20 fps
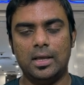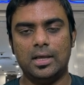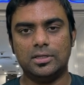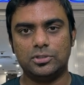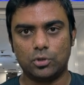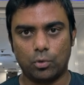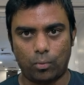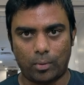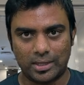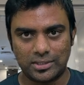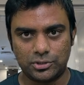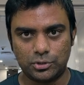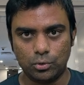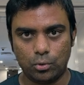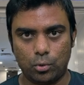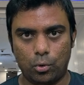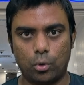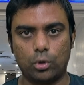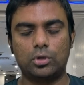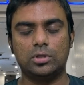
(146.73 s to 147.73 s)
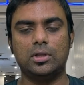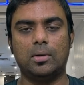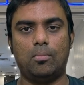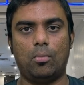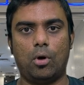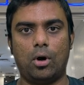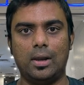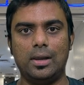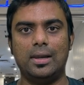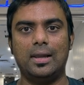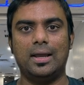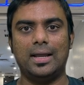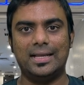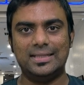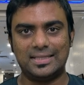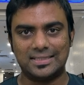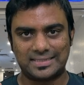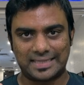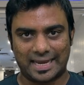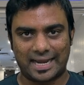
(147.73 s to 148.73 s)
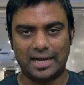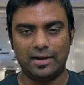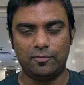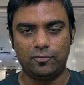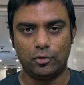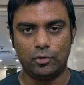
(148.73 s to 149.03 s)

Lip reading: So once you go to the mall, in the second